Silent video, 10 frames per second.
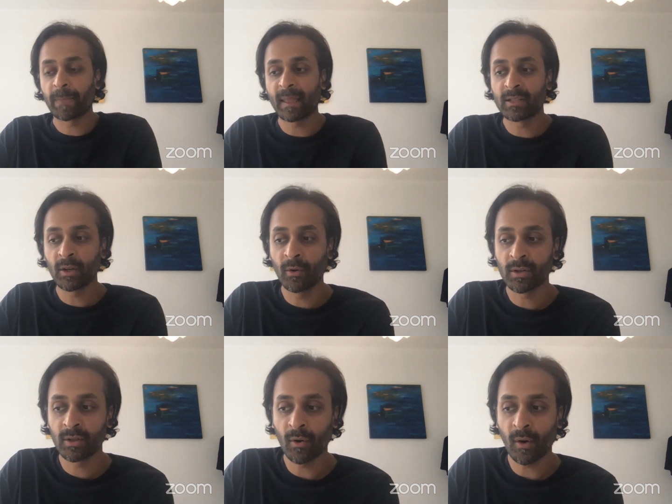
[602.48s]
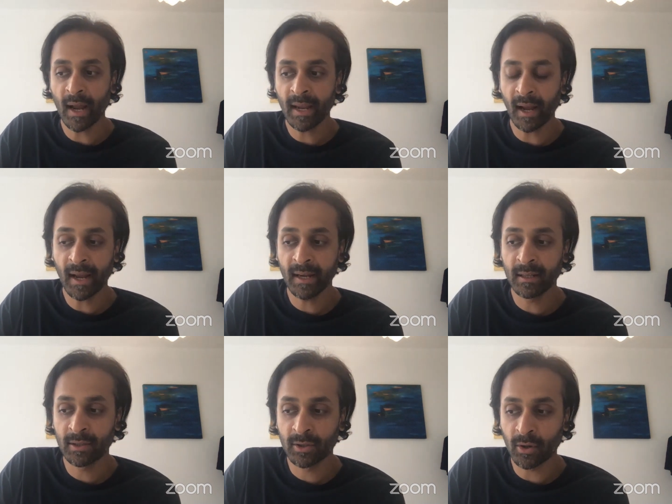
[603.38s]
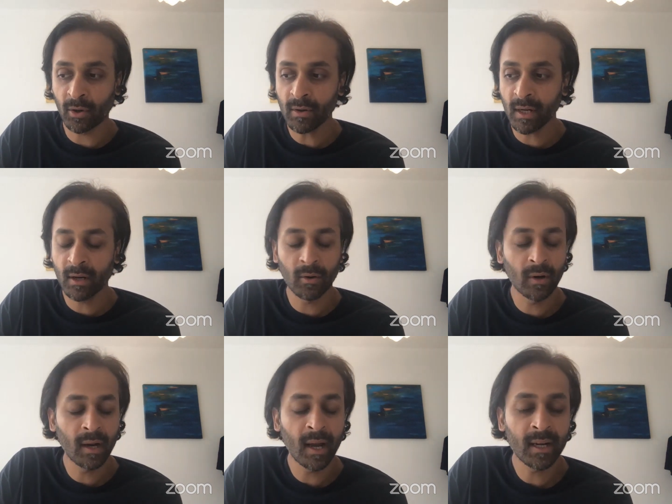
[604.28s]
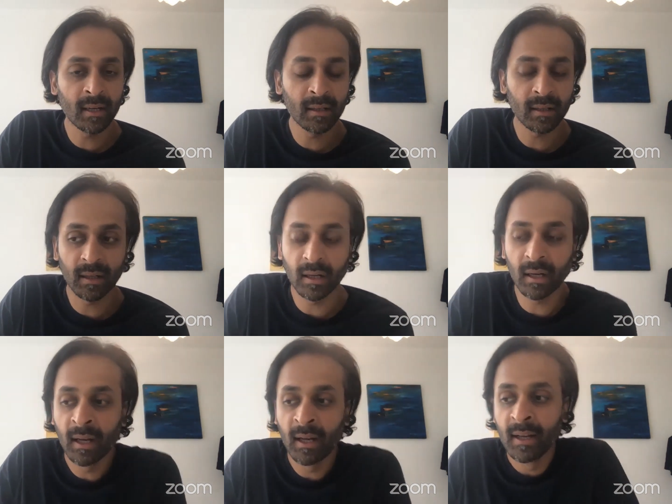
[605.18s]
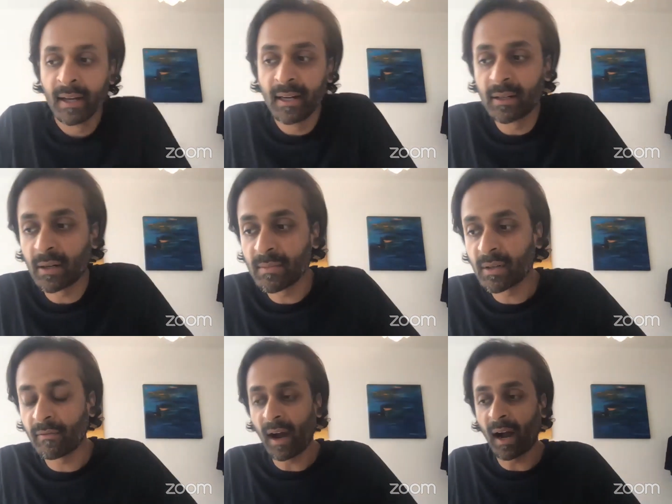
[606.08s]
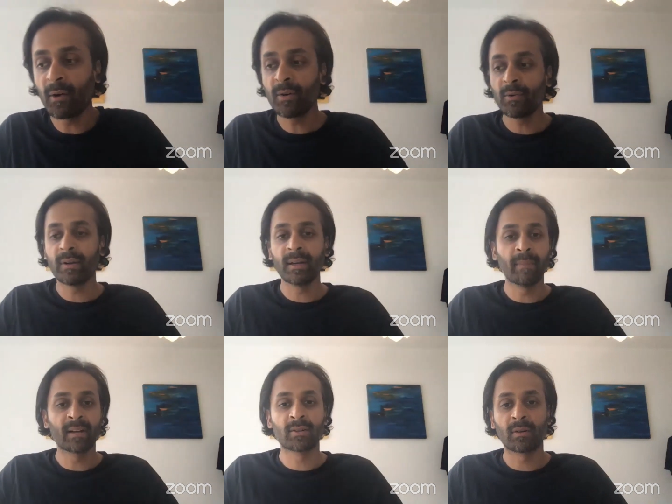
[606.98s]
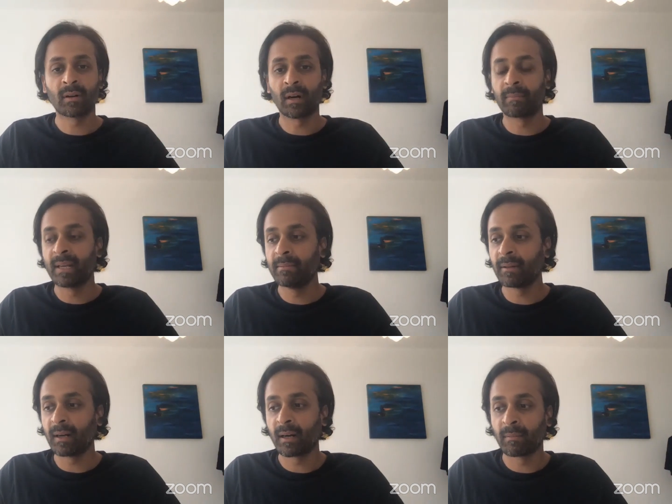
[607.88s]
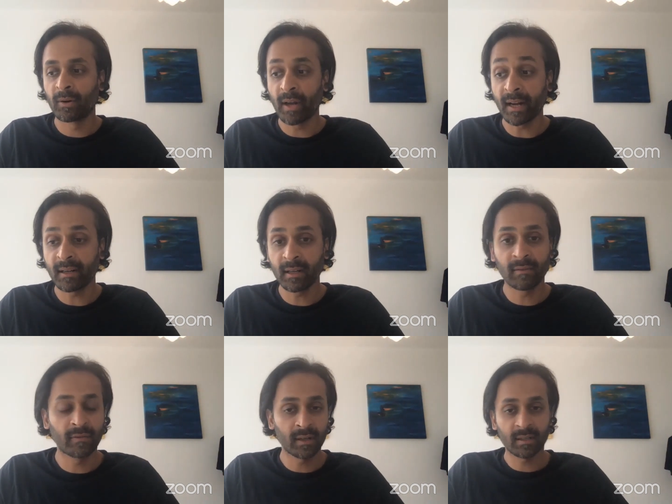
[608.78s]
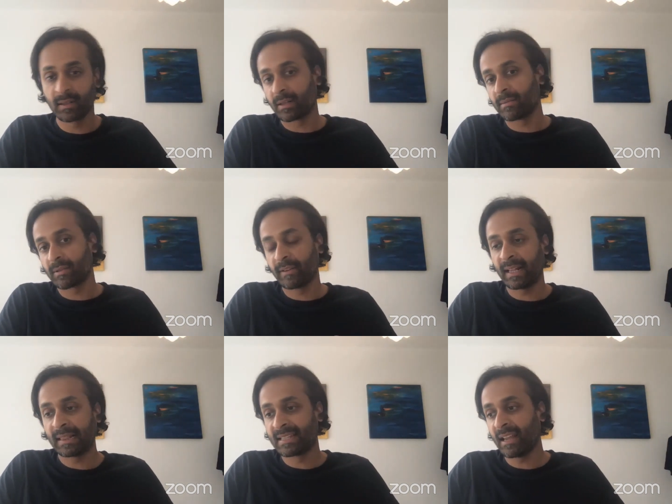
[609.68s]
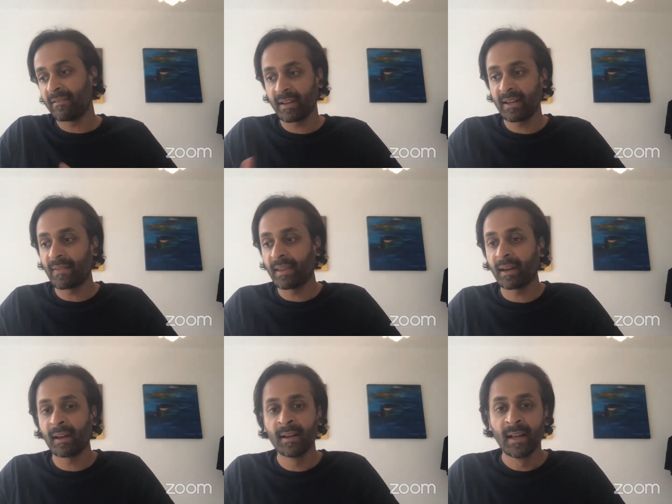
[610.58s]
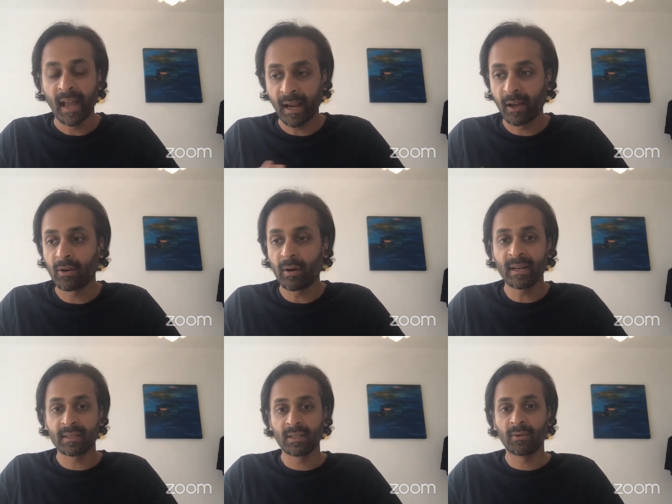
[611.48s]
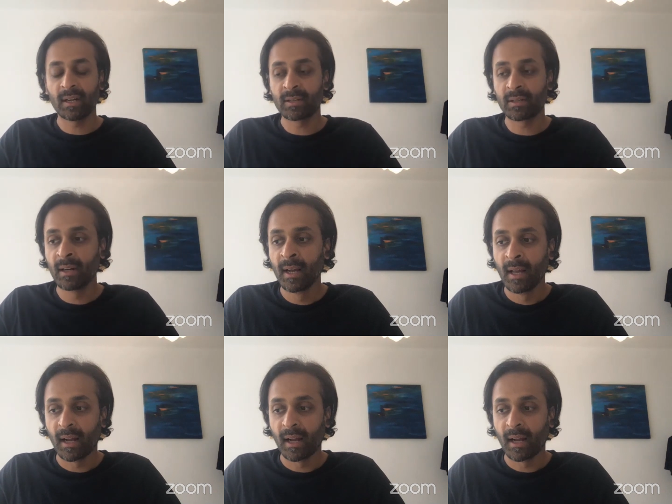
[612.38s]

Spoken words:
So I strongly correlate in terms of how do we make sure our people are protected first in terms of health, safety, and then economic situation.